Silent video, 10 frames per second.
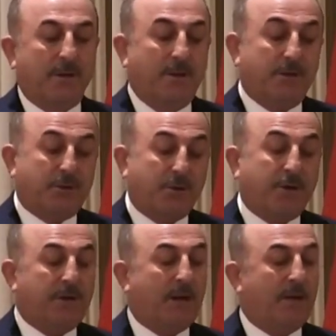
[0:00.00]
In
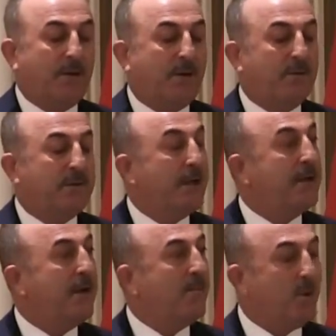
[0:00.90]
Turkey alone,
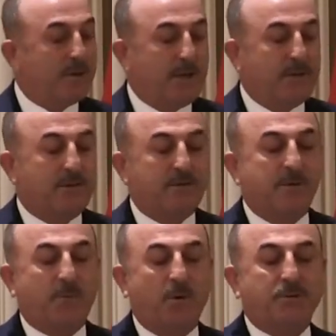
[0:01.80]
there are more than
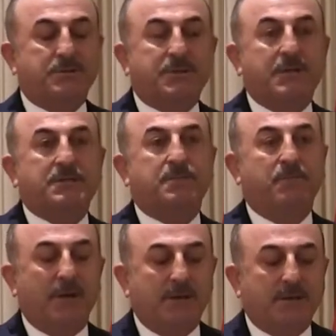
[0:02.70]
3.6
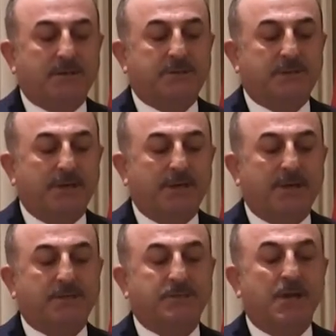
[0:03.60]
million
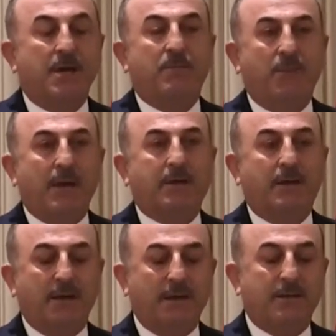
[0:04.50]
Syrians,
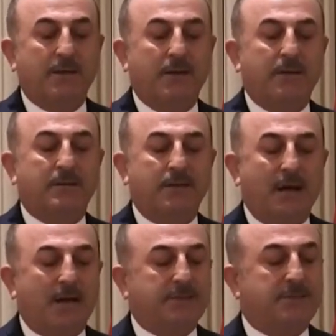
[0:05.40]
making it the
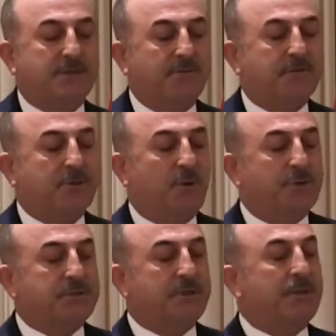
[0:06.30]
largest refugee
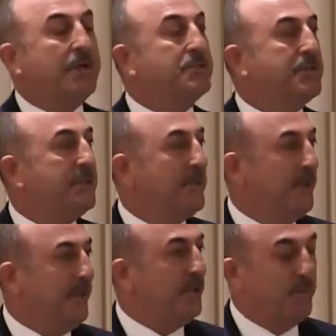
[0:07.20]
hosting nation
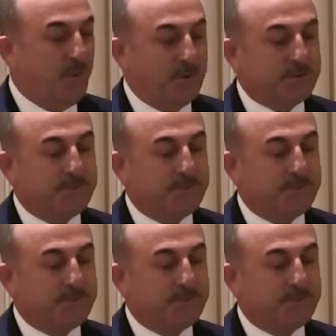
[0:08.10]
in the world.